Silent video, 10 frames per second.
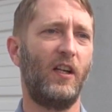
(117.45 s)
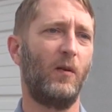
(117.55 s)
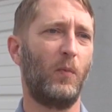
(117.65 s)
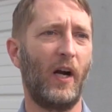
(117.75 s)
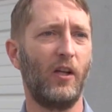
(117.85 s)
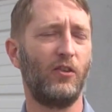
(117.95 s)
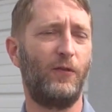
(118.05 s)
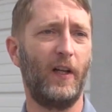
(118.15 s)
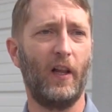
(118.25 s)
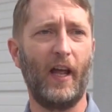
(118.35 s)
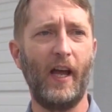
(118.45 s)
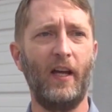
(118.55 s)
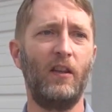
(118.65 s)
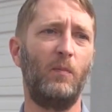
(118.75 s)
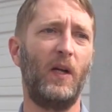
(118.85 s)
city of Brownsville
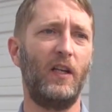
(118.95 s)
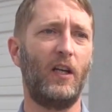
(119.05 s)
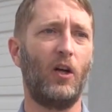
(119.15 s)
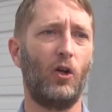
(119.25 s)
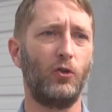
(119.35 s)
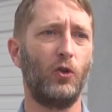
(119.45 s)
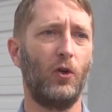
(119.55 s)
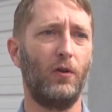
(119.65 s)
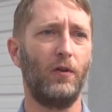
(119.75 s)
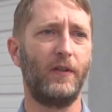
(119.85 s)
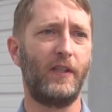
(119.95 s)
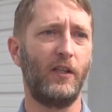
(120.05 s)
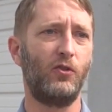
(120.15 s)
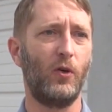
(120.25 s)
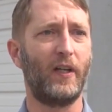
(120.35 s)
and the Midi Cultural
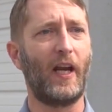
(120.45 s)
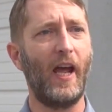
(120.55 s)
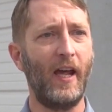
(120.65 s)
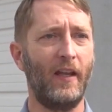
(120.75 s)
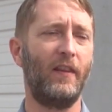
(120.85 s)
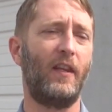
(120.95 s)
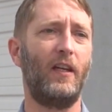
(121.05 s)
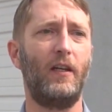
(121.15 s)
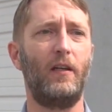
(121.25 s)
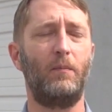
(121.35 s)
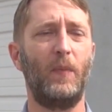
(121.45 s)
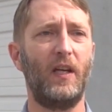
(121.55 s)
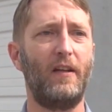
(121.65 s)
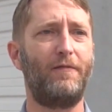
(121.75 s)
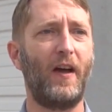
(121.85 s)
District and the Midi